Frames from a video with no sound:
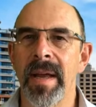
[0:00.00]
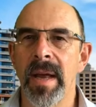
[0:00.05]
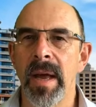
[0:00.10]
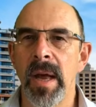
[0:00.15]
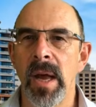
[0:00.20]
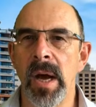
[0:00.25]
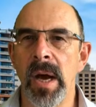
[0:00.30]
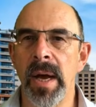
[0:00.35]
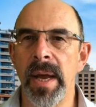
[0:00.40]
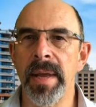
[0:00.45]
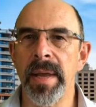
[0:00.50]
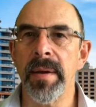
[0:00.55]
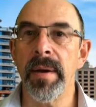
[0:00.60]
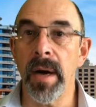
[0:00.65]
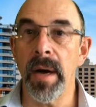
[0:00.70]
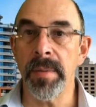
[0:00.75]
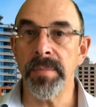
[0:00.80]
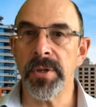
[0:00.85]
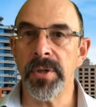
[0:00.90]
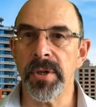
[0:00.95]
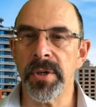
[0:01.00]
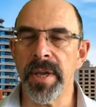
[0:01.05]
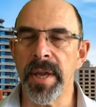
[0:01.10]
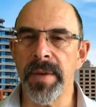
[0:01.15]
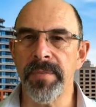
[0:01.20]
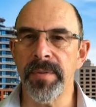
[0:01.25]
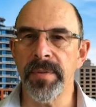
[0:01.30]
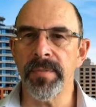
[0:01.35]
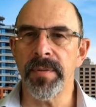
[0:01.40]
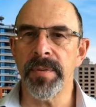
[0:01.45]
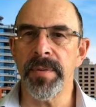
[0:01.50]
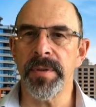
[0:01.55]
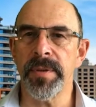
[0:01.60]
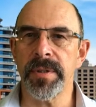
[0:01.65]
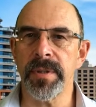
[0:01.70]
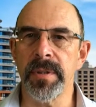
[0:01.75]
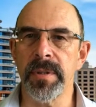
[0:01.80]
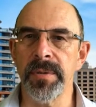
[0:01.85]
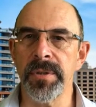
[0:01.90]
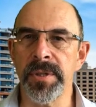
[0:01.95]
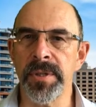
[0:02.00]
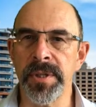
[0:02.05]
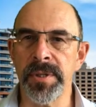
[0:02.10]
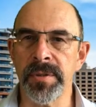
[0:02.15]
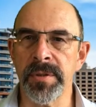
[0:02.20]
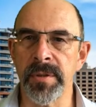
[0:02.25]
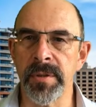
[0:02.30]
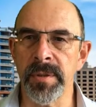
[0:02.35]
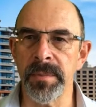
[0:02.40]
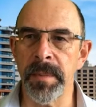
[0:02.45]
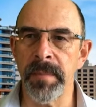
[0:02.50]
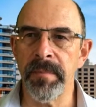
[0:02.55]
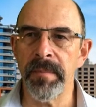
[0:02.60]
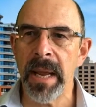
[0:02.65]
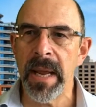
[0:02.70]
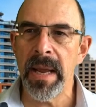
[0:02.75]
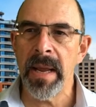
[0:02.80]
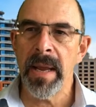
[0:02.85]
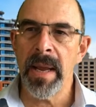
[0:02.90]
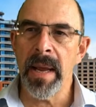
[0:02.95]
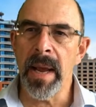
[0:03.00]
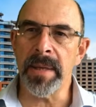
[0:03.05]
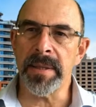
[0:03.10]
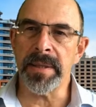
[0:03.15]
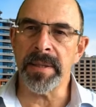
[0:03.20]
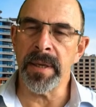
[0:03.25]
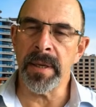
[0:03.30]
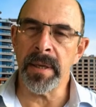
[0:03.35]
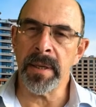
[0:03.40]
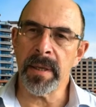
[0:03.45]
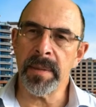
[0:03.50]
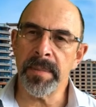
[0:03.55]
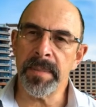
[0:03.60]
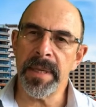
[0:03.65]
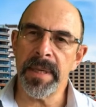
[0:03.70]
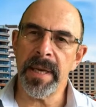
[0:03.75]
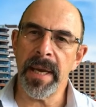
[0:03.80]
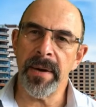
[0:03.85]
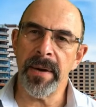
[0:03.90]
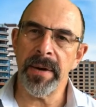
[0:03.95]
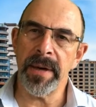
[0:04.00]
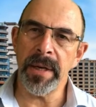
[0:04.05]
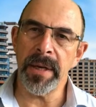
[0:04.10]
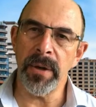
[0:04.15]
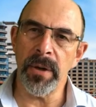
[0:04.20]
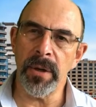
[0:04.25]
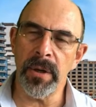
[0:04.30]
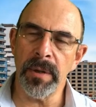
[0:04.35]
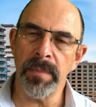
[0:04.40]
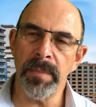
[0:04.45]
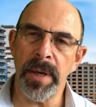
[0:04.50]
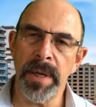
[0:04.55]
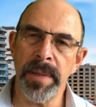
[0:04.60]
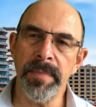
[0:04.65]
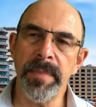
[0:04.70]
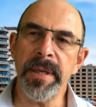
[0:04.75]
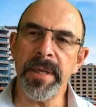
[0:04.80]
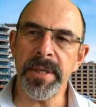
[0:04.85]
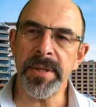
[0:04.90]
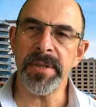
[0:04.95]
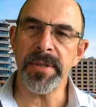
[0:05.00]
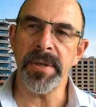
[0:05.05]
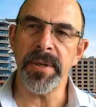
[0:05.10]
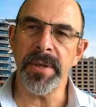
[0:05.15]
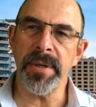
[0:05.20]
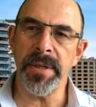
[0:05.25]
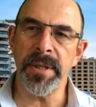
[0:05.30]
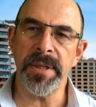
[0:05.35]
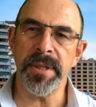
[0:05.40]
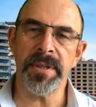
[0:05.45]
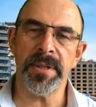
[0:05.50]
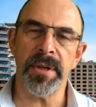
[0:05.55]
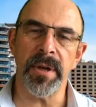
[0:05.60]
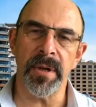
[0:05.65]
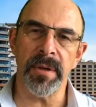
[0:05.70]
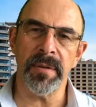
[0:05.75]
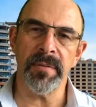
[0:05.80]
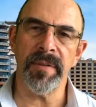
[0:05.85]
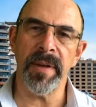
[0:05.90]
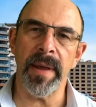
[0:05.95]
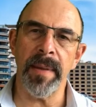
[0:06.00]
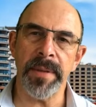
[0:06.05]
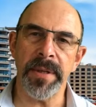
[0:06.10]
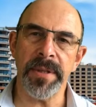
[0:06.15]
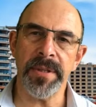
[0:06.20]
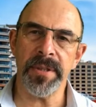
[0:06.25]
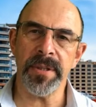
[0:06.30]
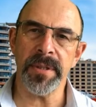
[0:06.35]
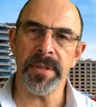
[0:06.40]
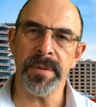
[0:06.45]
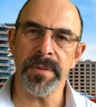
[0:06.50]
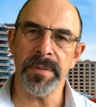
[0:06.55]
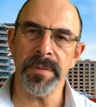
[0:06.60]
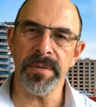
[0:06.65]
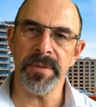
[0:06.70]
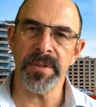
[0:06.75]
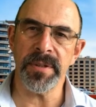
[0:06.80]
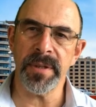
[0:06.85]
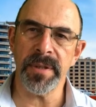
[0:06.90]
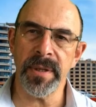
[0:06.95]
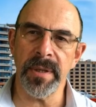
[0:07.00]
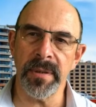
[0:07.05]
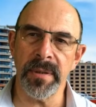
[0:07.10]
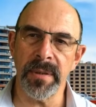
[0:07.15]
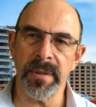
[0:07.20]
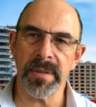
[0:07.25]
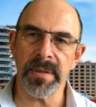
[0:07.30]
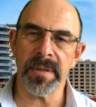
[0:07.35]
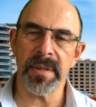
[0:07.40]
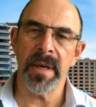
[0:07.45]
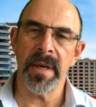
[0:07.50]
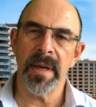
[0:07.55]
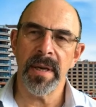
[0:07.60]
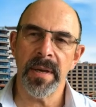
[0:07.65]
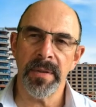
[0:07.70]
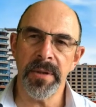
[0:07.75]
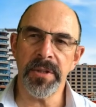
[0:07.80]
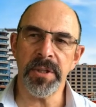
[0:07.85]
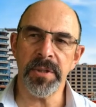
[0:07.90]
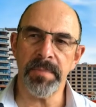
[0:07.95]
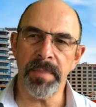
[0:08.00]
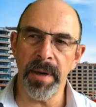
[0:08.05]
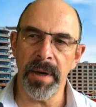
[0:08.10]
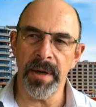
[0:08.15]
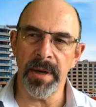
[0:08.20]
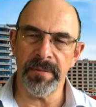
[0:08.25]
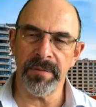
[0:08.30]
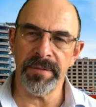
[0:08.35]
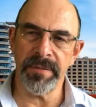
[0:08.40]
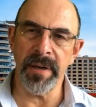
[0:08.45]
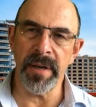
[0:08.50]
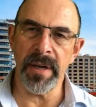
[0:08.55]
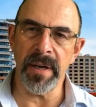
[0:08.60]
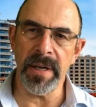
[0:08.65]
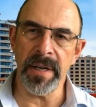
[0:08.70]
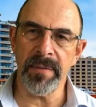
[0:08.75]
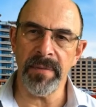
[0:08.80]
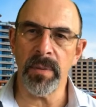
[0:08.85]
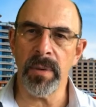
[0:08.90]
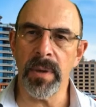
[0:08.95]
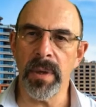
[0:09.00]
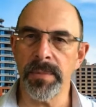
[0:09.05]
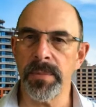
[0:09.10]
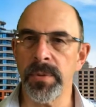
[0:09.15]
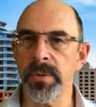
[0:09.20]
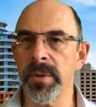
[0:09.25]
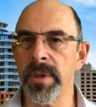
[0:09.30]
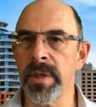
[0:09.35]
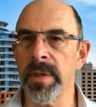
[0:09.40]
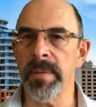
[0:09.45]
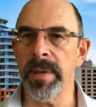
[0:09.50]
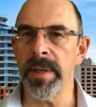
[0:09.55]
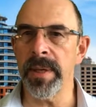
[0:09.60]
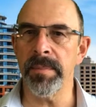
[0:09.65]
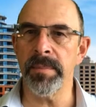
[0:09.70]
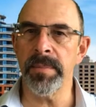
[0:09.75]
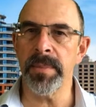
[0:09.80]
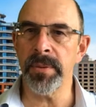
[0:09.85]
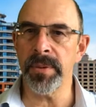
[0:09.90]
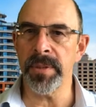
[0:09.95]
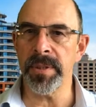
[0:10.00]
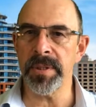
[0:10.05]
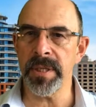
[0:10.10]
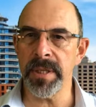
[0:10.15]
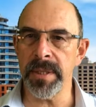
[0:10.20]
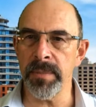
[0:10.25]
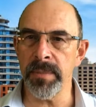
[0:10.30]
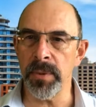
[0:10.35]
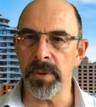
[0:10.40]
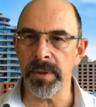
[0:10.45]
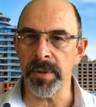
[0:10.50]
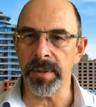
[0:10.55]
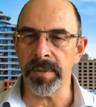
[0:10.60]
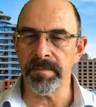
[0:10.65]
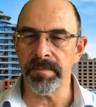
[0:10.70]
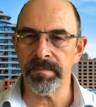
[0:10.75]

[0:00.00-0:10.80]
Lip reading: Hi, I'm John Kenfield from the Solutionist group, and today I'm going to be carrying on my mini-series on family systems and skills. This is part 5, where I'm talking about building teamwork.